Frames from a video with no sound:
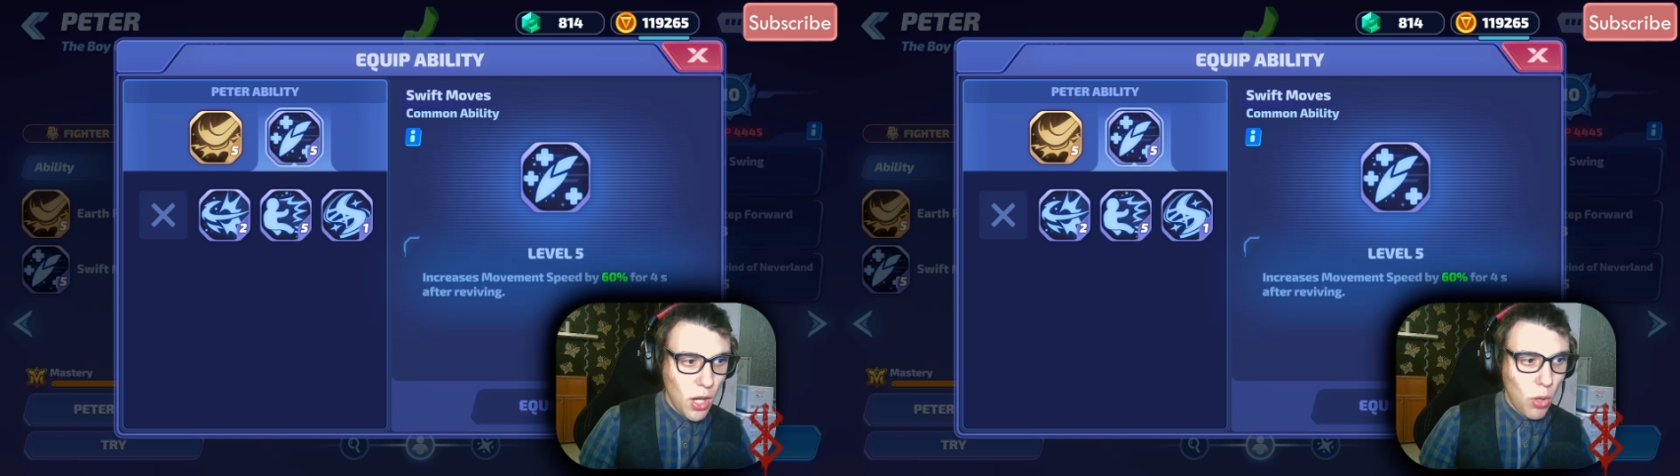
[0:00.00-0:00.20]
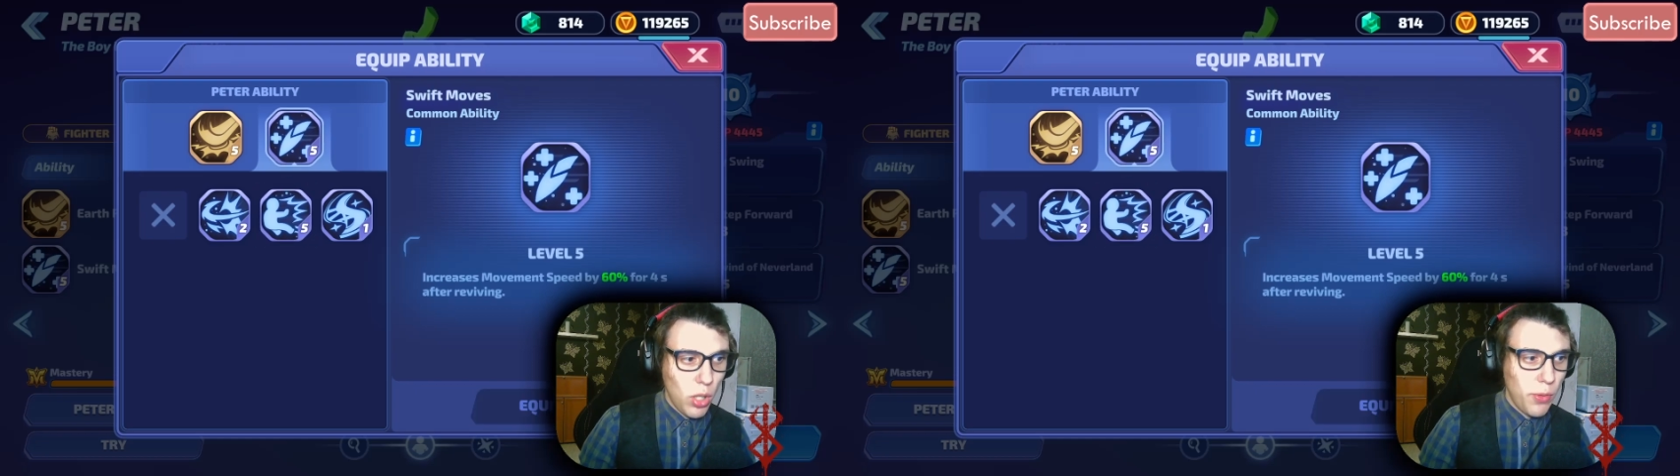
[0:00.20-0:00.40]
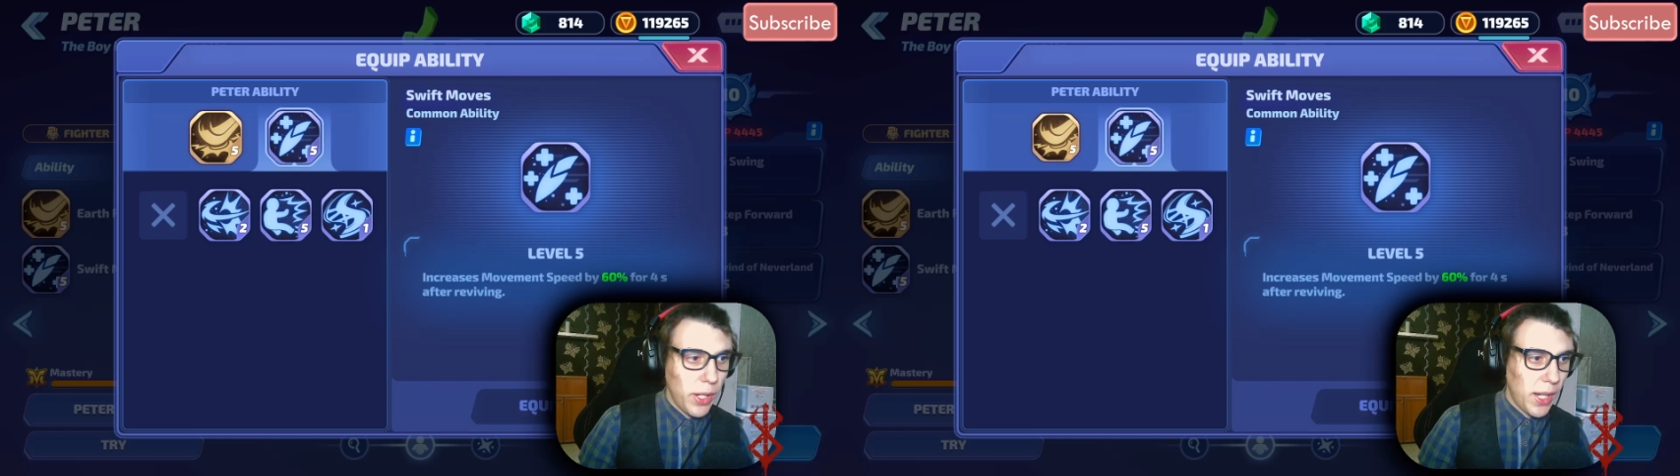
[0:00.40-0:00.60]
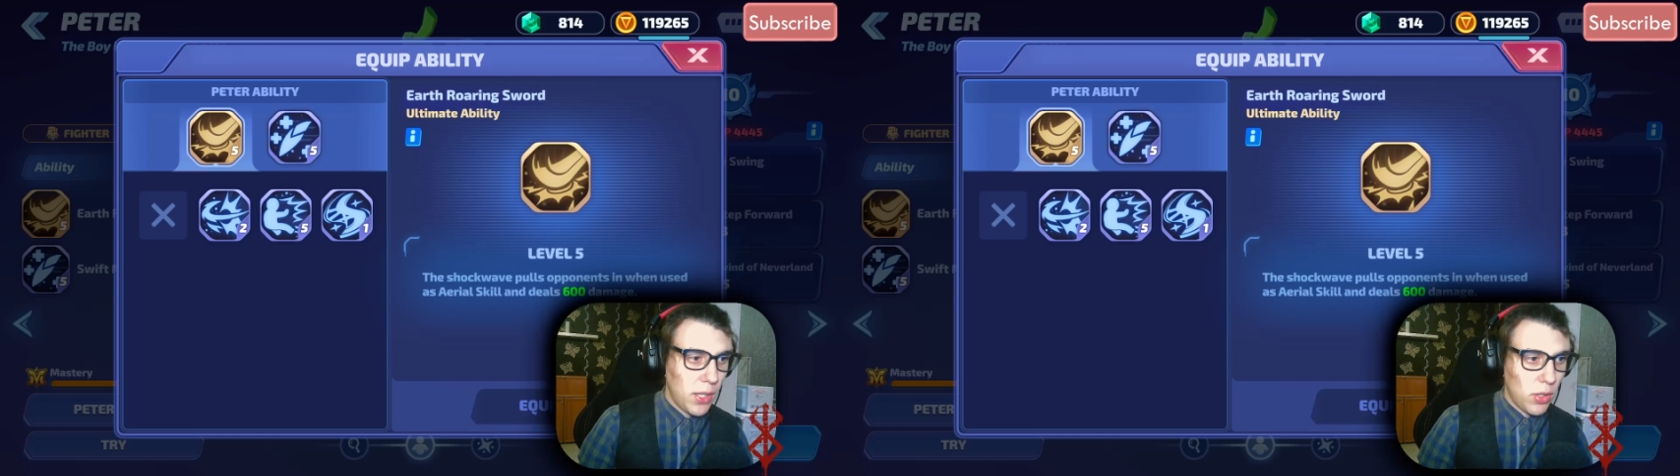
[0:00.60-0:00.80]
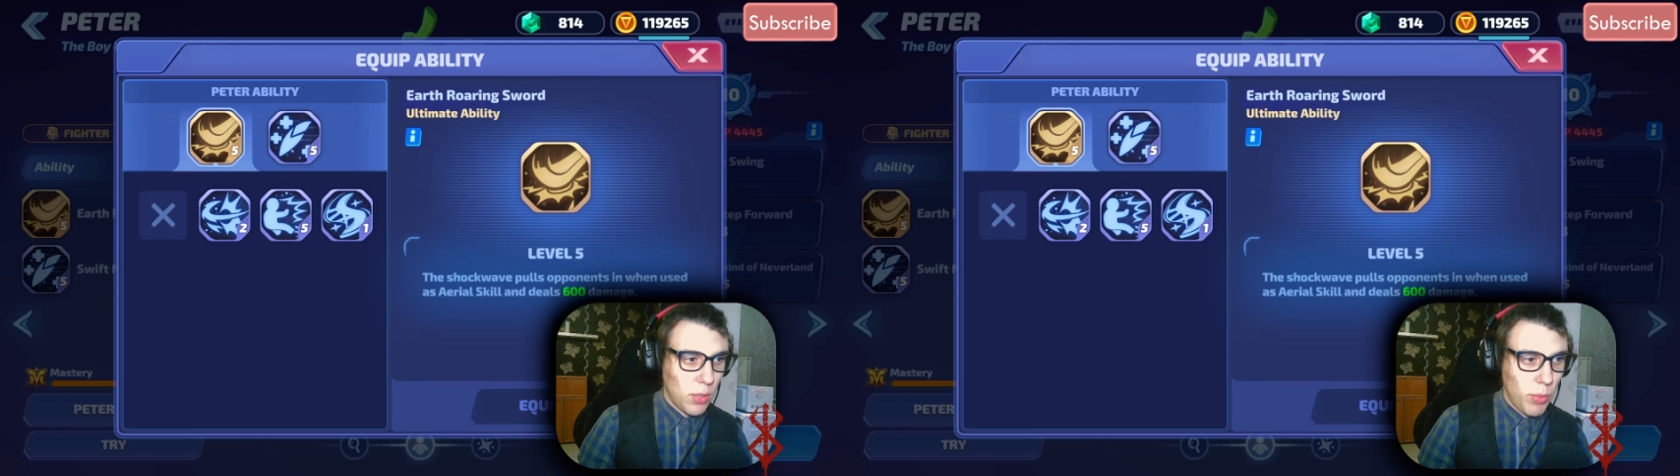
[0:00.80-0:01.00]
or if I had
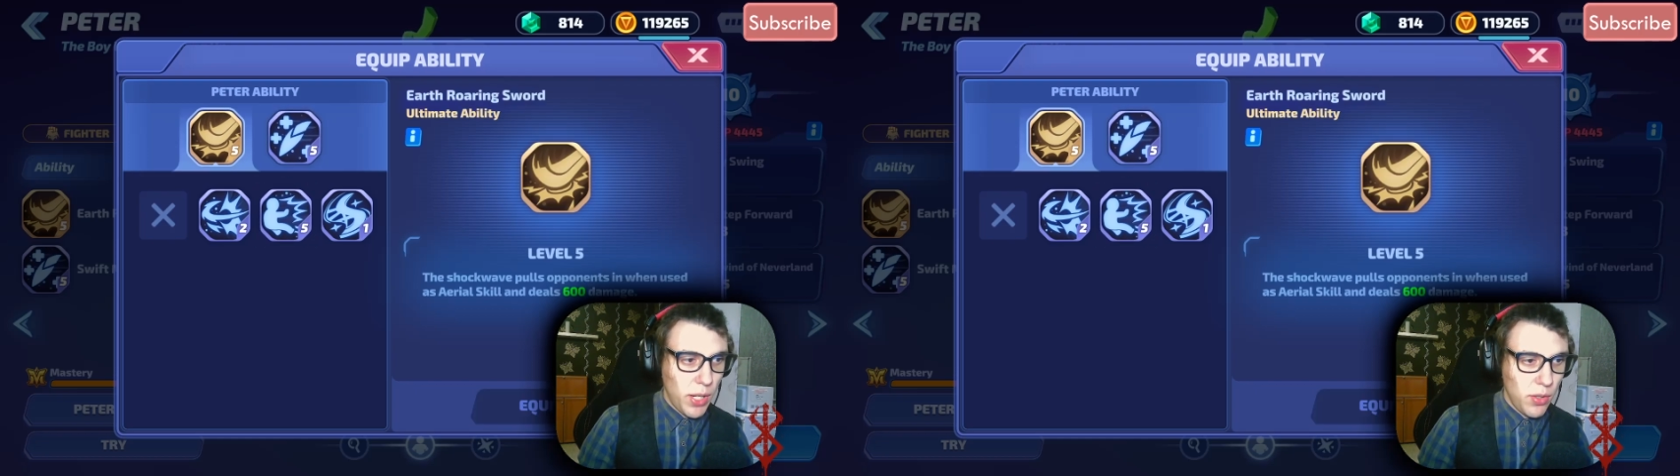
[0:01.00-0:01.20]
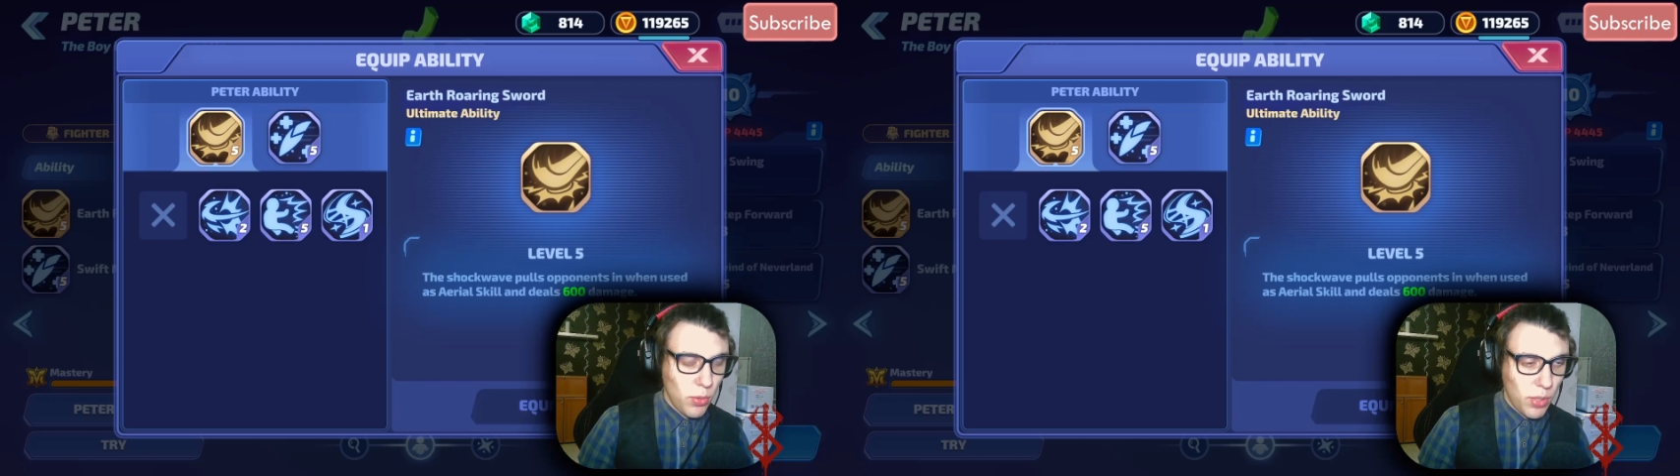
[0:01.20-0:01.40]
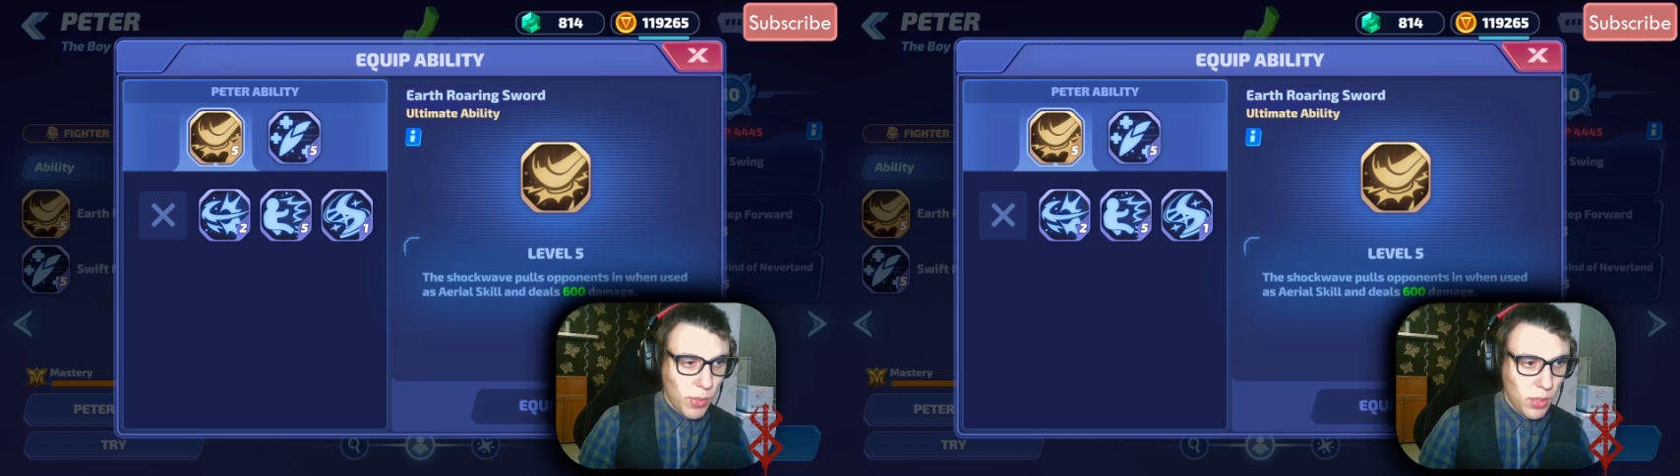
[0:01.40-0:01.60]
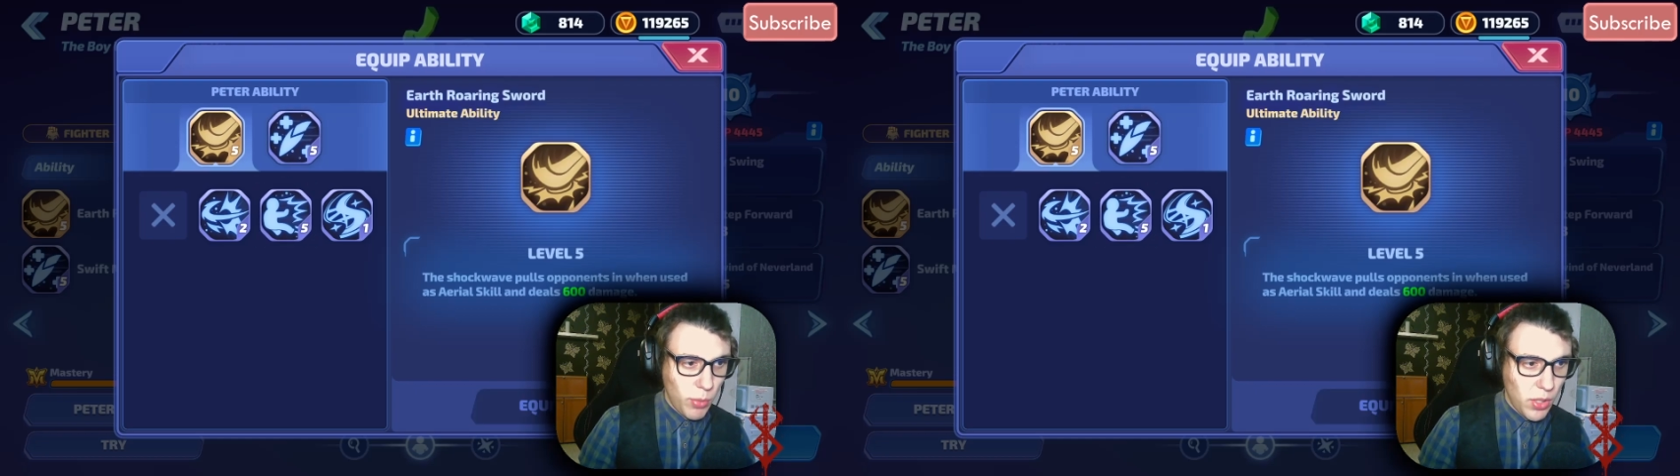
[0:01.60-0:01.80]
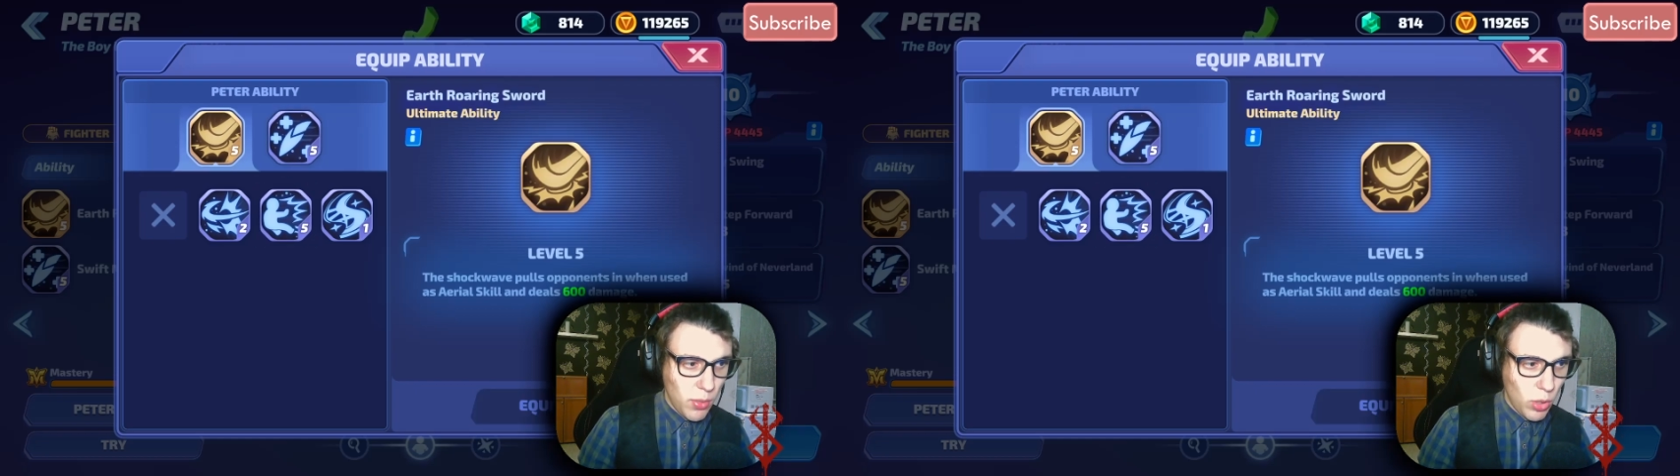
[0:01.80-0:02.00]
to combine the ultimate
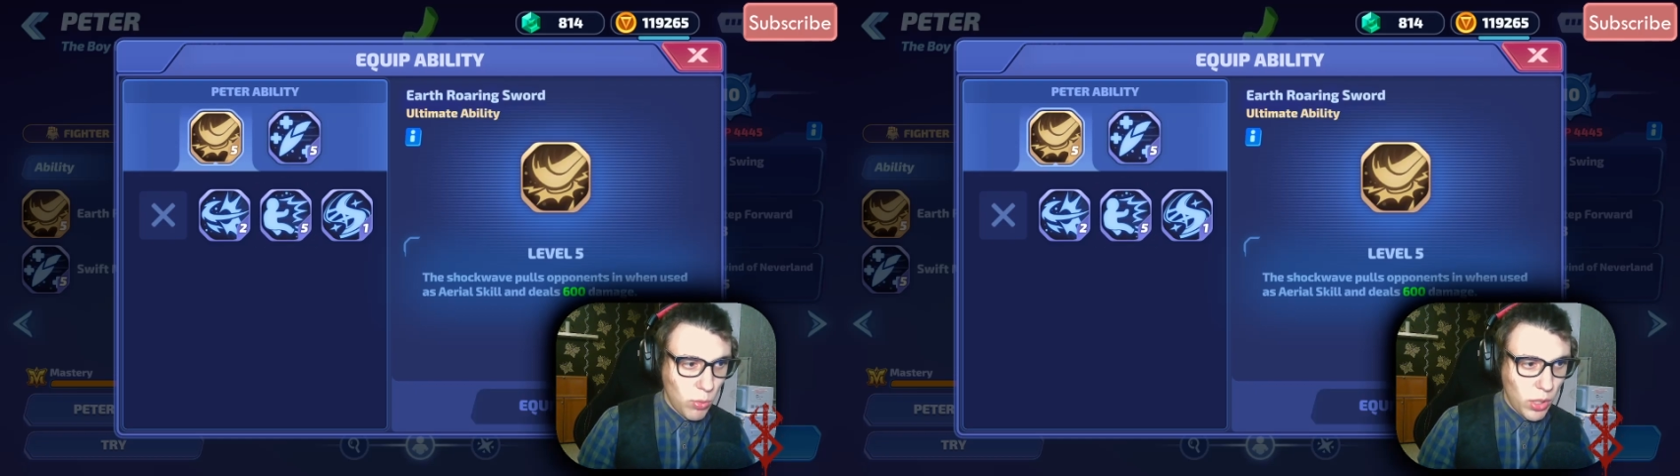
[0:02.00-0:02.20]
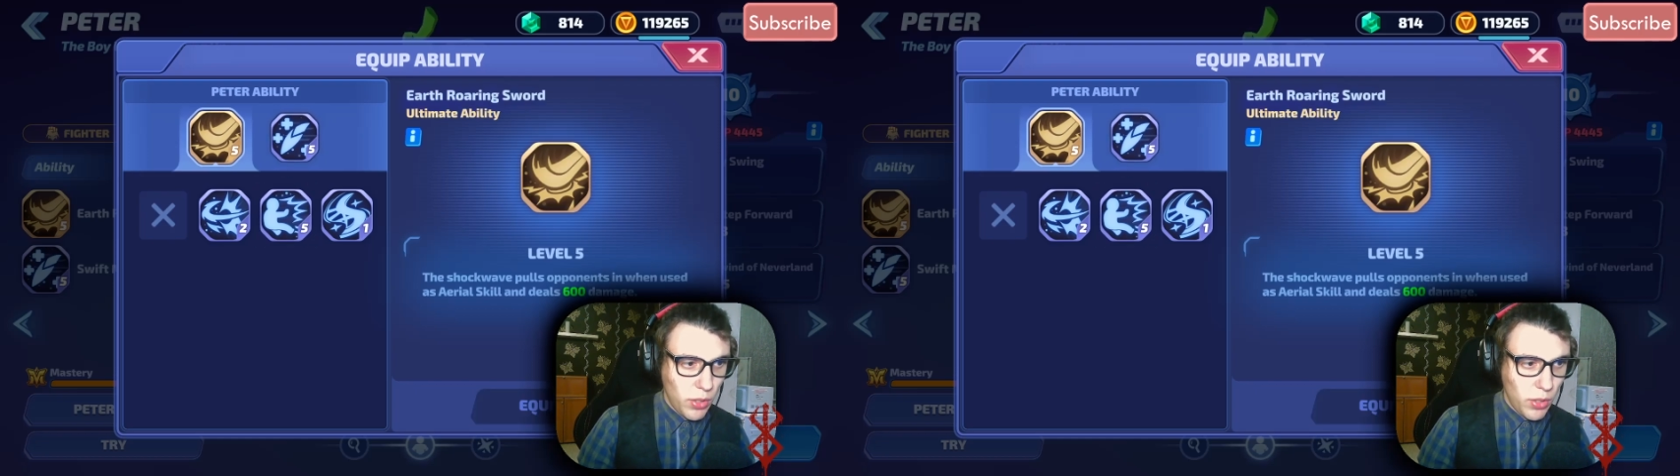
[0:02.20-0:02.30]
ability with one,